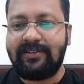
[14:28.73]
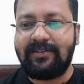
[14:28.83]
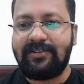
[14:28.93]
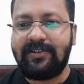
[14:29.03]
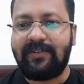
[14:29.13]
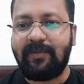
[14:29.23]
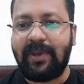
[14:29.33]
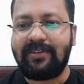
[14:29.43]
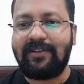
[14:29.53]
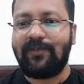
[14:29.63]
shift
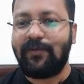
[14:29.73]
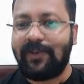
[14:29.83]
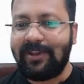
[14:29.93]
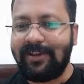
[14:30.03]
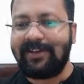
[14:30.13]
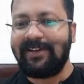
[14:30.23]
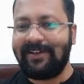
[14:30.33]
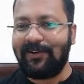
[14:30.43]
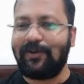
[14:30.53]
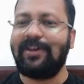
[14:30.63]
myself over here.
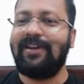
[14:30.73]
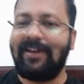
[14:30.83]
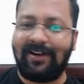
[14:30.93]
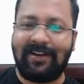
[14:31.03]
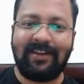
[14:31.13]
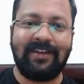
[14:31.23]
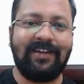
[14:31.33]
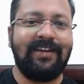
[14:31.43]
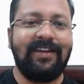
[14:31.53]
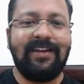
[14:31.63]
Okay, I'll take it.
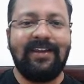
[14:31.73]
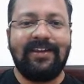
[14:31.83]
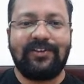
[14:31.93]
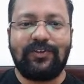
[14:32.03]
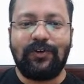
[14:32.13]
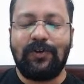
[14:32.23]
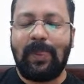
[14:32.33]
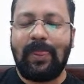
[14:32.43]
So